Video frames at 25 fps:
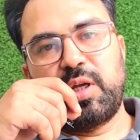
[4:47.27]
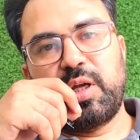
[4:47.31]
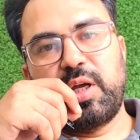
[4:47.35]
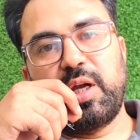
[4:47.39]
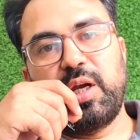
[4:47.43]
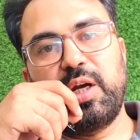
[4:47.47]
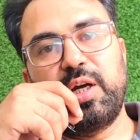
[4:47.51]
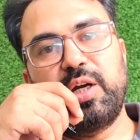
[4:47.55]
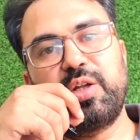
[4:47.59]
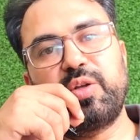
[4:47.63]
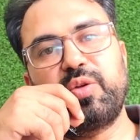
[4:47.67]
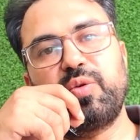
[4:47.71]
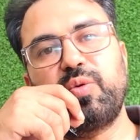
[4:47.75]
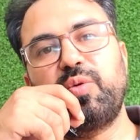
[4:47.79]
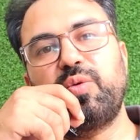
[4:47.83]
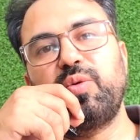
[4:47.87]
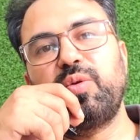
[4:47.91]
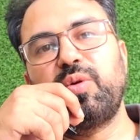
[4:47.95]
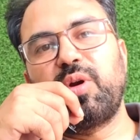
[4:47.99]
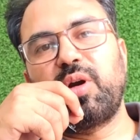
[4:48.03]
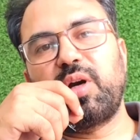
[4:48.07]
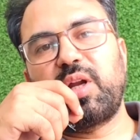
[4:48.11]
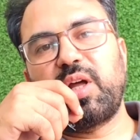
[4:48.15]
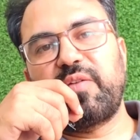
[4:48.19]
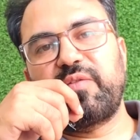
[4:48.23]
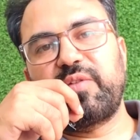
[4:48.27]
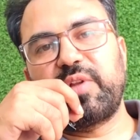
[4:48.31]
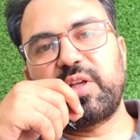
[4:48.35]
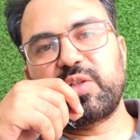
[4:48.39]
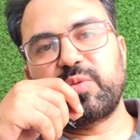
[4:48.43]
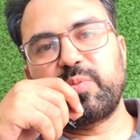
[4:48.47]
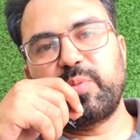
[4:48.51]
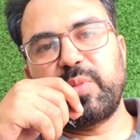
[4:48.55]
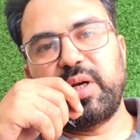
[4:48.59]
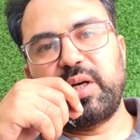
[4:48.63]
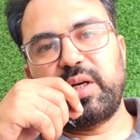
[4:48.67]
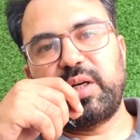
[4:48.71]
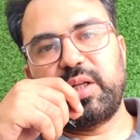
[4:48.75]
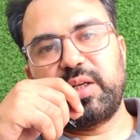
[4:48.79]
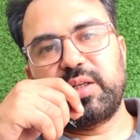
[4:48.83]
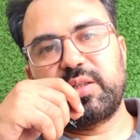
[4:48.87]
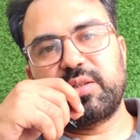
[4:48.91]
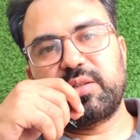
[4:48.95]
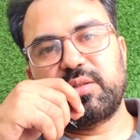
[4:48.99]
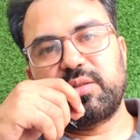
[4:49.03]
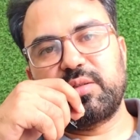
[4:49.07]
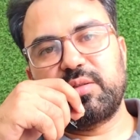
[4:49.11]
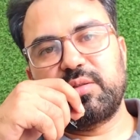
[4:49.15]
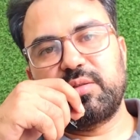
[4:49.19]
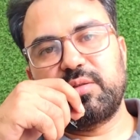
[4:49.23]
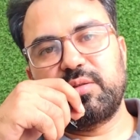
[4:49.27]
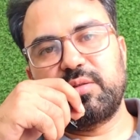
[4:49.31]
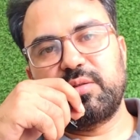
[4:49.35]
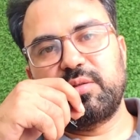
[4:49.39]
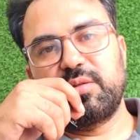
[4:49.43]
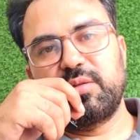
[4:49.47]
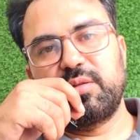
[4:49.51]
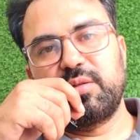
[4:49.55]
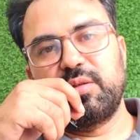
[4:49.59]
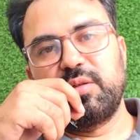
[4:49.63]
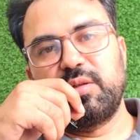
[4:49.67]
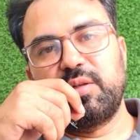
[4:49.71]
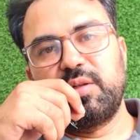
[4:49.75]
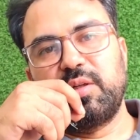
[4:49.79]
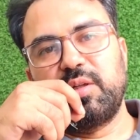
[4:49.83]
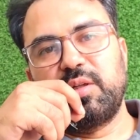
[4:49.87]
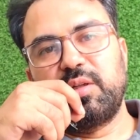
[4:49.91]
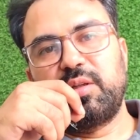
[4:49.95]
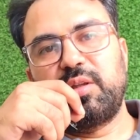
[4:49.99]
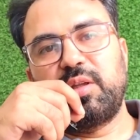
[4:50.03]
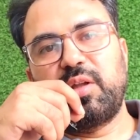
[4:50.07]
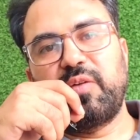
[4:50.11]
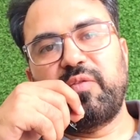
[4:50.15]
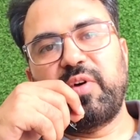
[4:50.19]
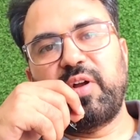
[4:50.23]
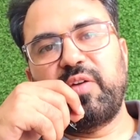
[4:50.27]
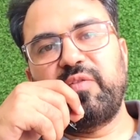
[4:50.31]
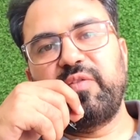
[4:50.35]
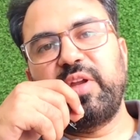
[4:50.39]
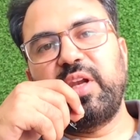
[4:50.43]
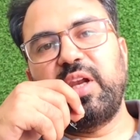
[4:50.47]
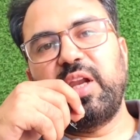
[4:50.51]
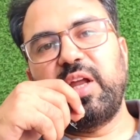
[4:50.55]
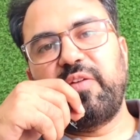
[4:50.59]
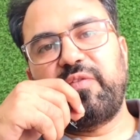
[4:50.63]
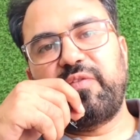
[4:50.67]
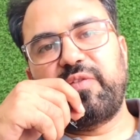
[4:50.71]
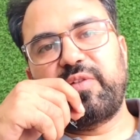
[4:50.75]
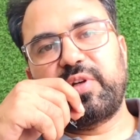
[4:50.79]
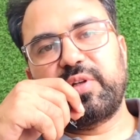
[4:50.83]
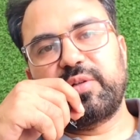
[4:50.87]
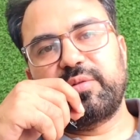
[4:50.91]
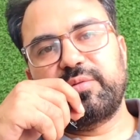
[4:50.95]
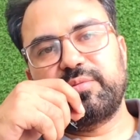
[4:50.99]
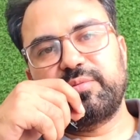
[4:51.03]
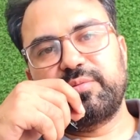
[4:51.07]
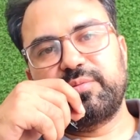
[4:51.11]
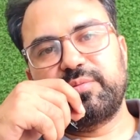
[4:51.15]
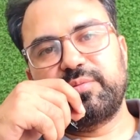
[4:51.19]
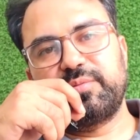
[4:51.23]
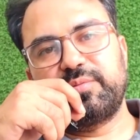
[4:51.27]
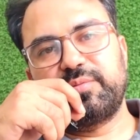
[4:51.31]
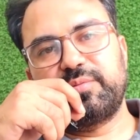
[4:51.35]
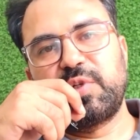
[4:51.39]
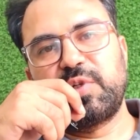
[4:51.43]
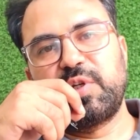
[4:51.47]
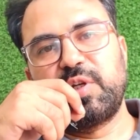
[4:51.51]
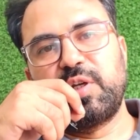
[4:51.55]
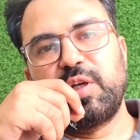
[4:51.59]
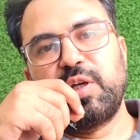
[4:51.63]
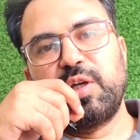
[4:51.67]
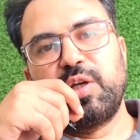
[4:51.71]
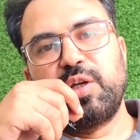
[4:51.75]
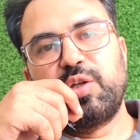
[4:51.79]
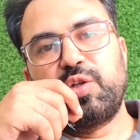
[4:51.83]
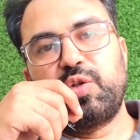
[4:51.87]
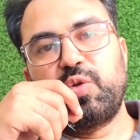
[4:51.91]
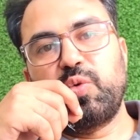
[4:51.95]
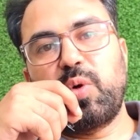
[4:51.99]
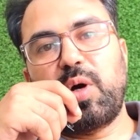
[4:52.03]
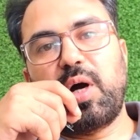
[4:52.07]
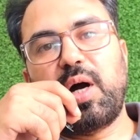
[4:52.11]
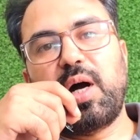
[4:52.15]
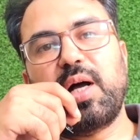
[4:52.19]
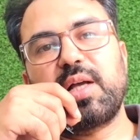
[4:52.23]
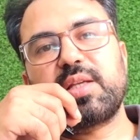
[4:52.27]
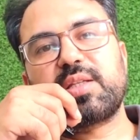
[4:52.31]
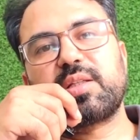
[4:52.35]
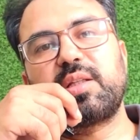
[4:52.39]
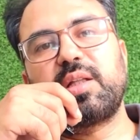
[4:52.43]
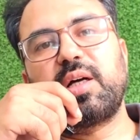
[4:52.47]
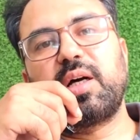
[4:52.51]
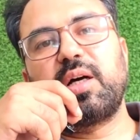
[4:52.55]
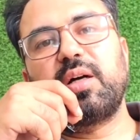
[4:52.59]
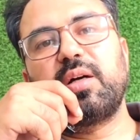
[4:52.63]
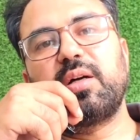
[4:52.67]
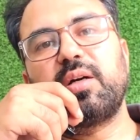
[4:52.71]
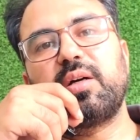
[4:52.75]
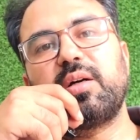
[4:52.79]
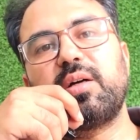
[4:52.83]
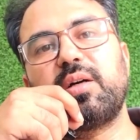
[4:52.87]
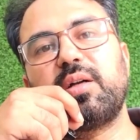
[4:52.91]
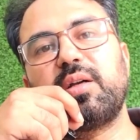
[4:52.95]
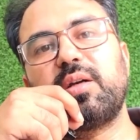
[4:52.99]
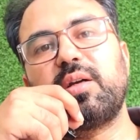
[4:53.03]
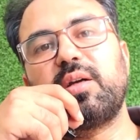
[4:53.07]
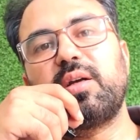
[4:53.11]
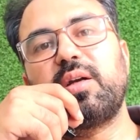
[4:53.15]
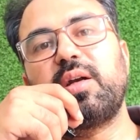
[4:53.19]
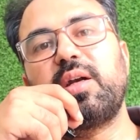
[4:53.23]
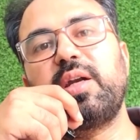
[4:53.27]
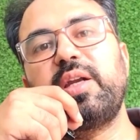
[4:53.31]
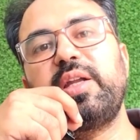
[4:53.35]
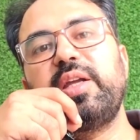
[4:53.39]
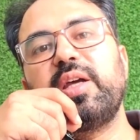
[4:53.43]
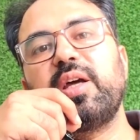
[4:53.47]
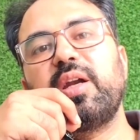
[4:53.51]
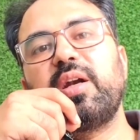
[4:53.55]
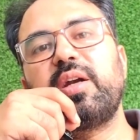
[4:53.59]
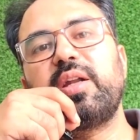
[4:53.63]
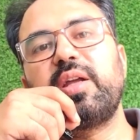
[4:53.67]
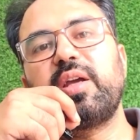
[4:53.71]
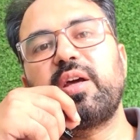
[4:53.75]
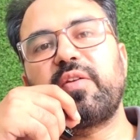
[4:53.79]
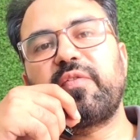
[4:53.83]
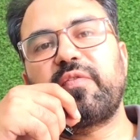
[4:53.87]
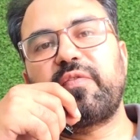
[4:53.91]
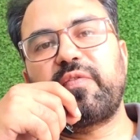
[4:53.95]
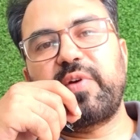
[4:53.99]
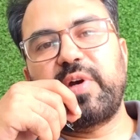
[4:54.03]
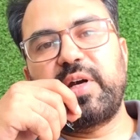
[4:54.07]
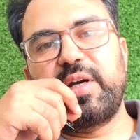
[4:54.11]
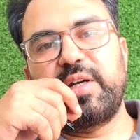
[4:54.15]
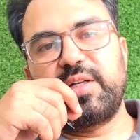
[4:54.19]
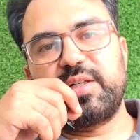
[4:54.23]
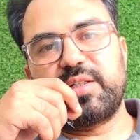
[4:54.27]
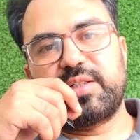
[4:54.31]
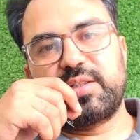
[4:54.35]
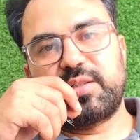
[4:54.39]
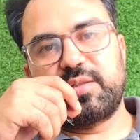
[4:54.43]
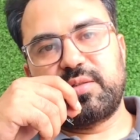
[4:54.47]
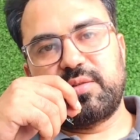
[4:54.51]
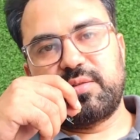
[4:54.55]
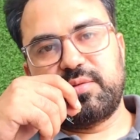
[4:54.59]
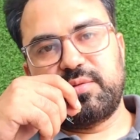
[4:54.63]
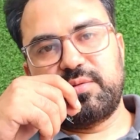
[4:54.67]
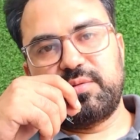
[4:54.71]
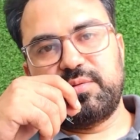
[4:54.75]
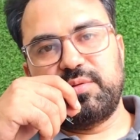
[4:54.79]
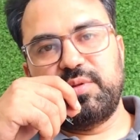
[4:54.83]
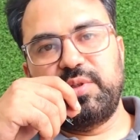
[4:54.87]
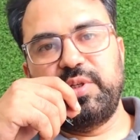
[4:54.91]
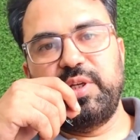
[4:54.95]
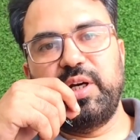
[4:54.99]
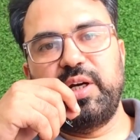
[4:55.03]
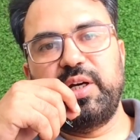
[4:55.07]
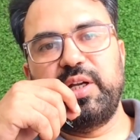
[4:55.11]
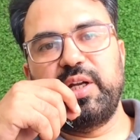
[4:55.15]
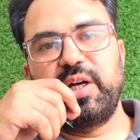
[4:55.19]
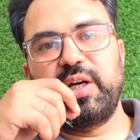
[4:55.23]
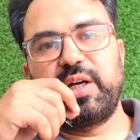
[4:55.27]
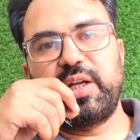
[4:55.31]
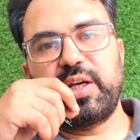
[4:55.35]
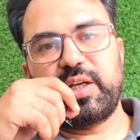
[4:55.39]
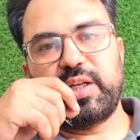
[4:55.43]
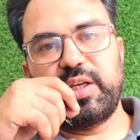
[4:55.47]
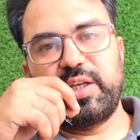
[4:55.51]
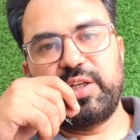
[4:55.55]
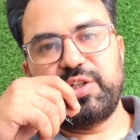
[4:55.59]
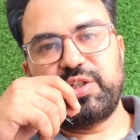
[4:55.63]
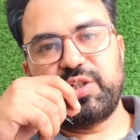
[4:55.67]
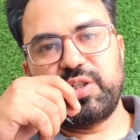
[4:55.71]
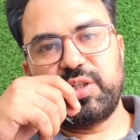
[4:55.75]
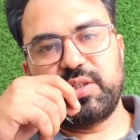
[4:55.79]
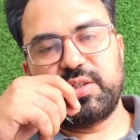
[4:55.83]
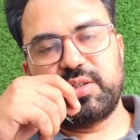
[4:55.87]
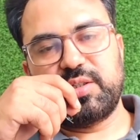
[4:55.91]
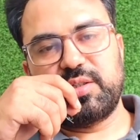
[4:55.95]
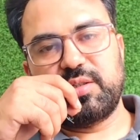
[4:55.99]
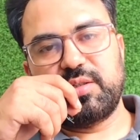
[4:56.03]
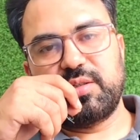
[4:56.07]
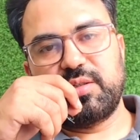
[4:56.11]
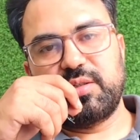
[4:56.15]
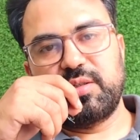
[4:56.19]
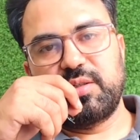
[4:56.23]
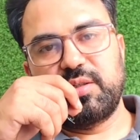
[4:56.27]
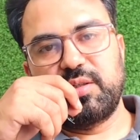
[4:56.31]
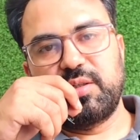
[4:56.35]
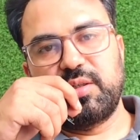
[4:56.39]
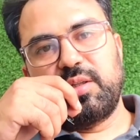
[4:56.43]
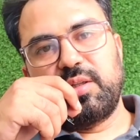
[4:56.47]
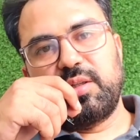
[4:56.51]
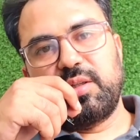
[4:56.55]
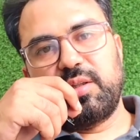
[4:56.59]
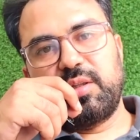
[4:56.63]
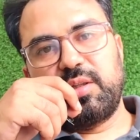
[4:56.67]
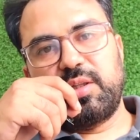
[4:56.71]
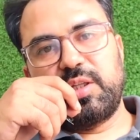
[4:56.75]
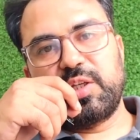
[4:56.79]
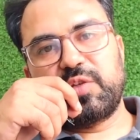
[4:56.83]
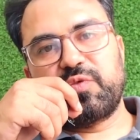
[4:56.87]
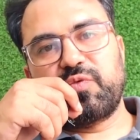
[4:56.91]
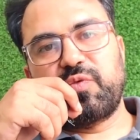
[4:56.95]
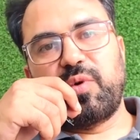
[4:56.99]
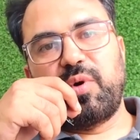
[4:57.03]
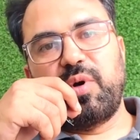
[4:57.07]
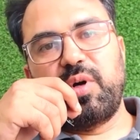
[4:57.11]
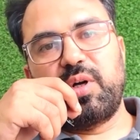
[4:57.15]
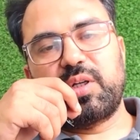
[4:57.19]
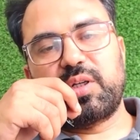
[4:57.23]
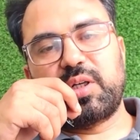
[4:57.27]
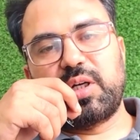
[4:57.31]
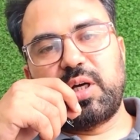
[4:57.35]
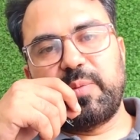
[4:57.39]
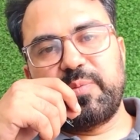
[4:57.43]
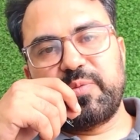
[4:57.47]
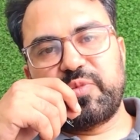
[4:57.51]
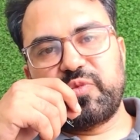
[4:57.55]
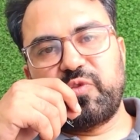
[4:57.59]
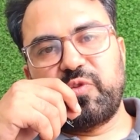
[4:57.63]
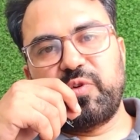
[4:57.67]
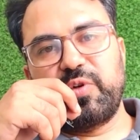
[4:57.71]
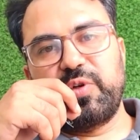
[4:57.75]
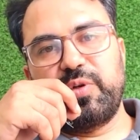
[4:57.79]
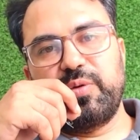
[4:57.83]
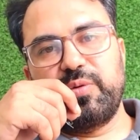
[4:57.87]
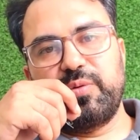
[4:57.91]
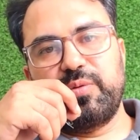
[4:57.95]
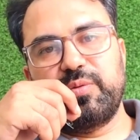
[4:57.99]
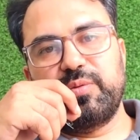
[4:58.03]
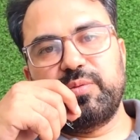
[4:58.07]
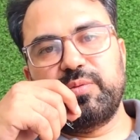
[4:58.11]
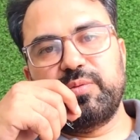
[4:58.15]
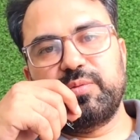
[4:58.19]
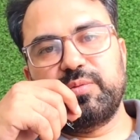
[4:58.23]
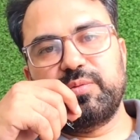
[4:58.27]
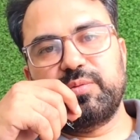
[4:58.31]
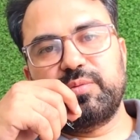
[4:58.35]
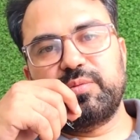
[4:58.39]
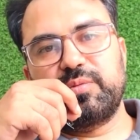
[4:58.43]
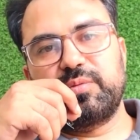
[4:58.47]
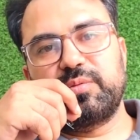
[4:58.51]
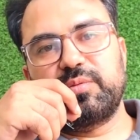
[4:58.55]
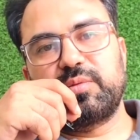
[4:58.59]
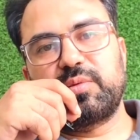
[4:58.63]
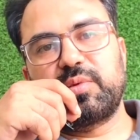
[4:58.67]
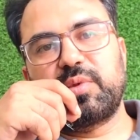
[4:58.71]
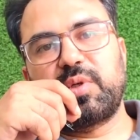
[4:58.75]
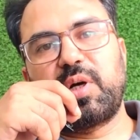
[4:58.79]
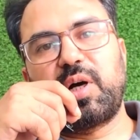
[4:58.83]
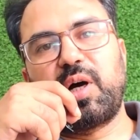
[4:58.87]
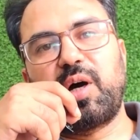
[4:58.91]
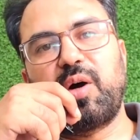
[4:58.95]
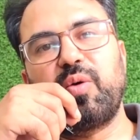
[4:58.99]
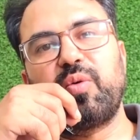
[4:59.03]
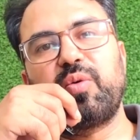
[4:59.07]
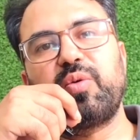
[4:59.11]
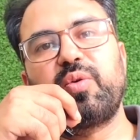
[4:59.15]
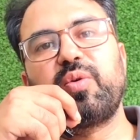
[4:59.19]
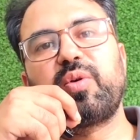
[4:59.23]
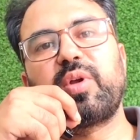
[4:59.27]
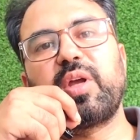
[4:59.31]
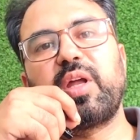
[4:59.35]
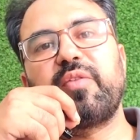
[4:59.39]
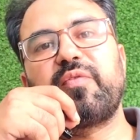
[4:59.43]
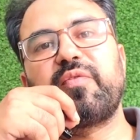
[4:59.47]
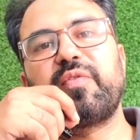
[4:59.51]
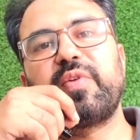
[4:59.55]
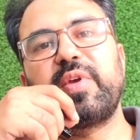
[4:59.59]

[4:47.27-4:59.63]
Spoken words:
and you do not have the schematics, the one way left, you ask the near dear friends, near dear technicians, this fault comes for you, how you can